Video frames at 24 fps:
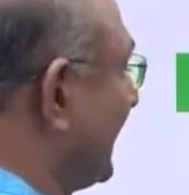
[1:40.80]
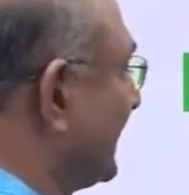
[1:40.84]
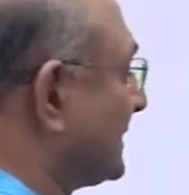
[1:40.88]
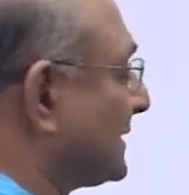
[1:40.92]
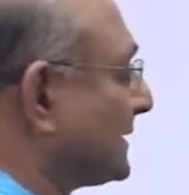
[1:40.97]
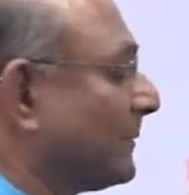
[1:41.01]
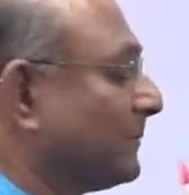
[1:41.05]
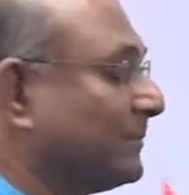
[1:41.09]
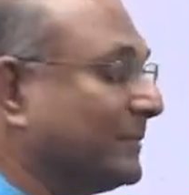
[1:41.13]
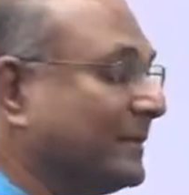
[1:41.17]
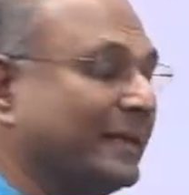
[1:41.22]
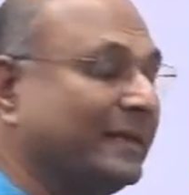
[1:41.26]
is
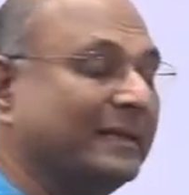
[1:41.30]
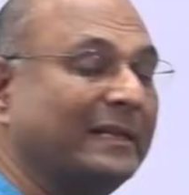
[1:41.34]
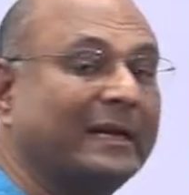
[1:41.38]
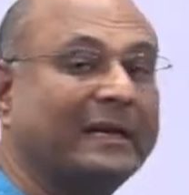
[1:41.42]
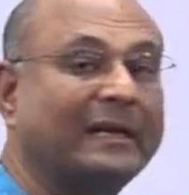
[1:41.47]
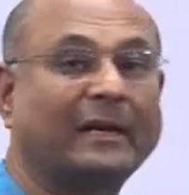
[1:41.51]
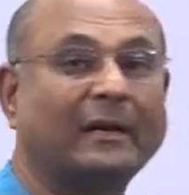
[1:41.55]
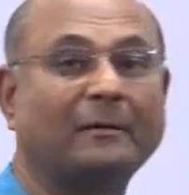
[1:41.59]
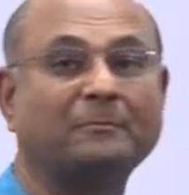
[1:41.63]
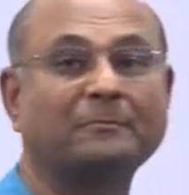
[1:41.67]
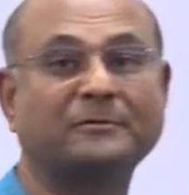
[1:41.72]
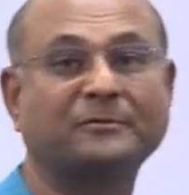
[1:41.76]
something
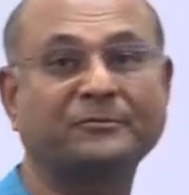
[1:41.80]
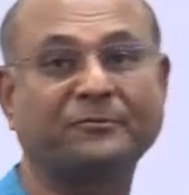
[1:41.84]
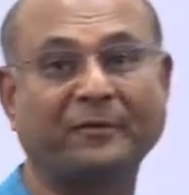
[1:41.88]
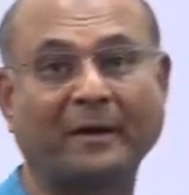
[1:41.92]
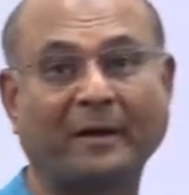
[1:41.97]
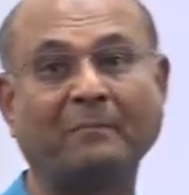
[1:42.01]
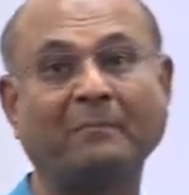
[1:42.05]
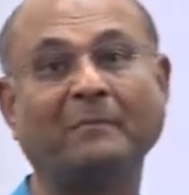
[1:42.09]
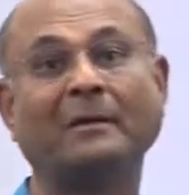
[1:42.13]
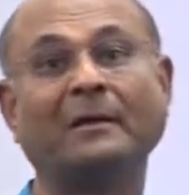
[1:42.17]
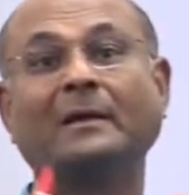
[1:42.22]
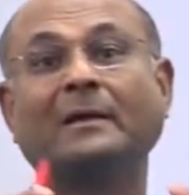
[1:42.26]
that comes
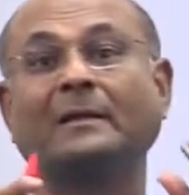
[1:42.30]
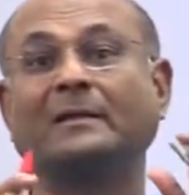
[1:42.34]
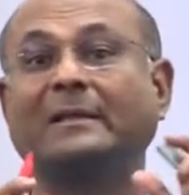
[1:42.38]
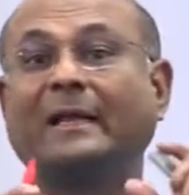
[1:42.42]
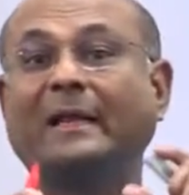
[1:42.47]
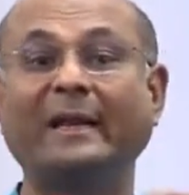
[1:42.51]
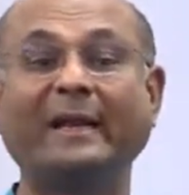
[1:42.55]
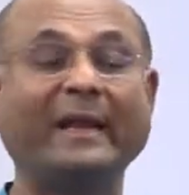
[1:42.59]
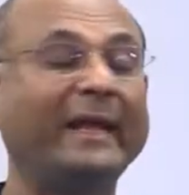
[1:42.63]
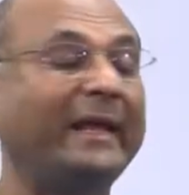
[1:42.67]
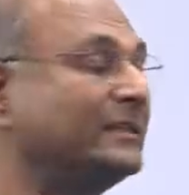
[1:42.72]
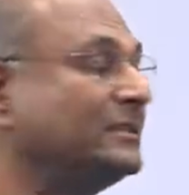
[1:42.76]
from
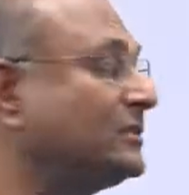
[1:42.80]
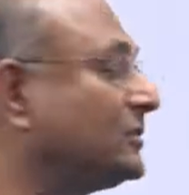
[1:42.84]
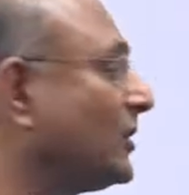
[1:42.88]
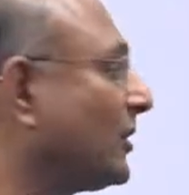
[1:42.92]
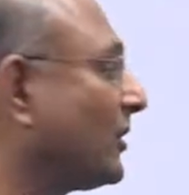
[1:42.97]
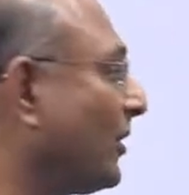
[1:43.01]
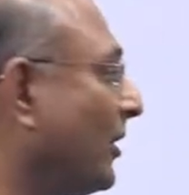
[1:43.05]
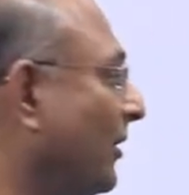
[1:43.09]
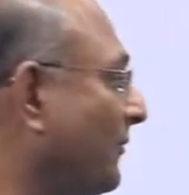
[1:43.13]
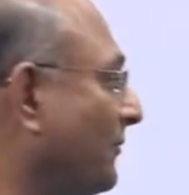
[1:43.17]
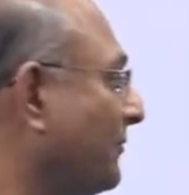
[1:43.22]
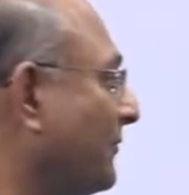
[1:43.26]
the nature
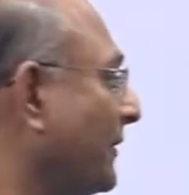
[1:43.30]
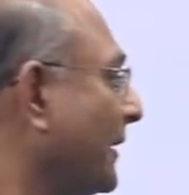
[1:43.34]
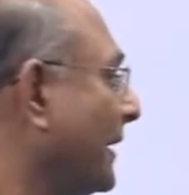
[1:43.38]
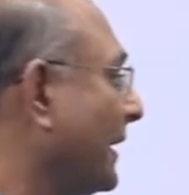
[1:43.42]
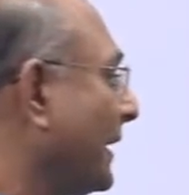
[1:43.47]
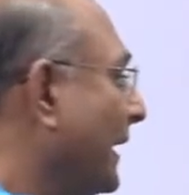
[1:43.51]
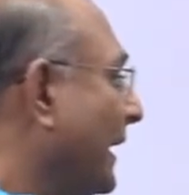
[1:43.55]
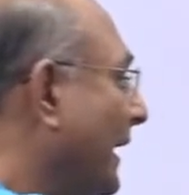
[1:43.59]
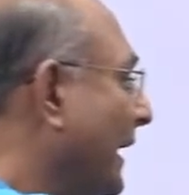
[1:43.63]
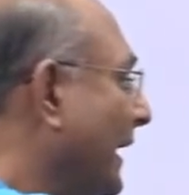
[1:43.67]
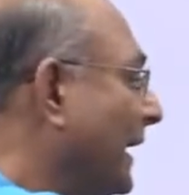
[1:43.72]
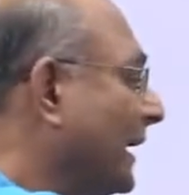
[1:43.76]
of
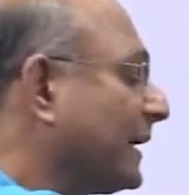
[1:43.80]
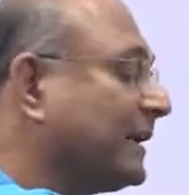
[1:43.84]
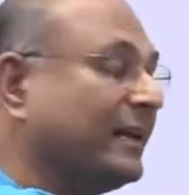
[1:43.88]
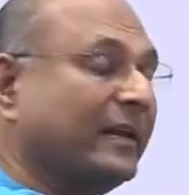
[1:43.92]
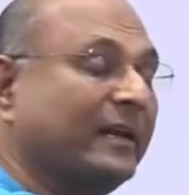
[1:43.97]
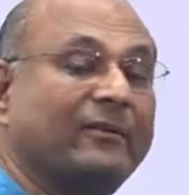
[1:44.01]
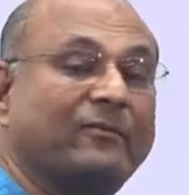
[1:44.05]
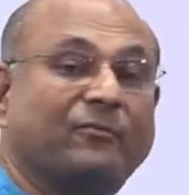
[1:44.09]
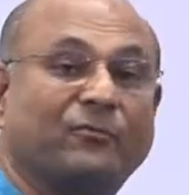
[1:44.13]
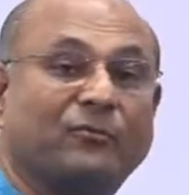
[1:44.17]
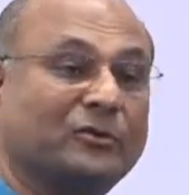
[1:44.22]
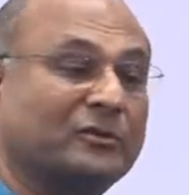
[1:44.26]

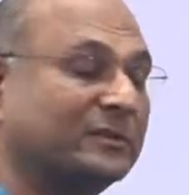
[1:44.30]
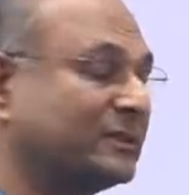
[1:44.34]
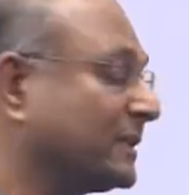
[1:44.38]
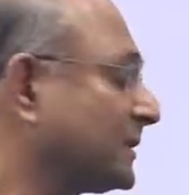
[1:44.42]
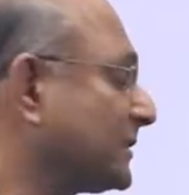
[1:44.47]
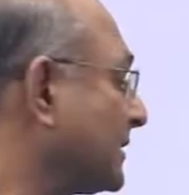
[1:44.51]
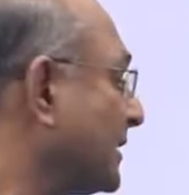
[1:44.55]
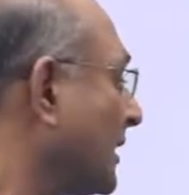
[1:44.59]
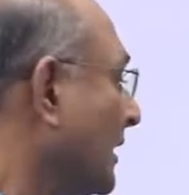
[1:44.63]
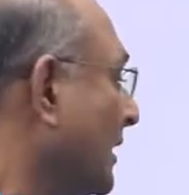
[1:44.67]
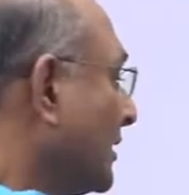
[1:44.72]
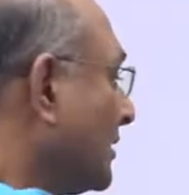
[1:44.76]
electric
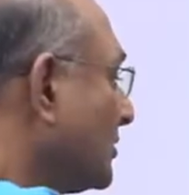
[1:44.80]
forces.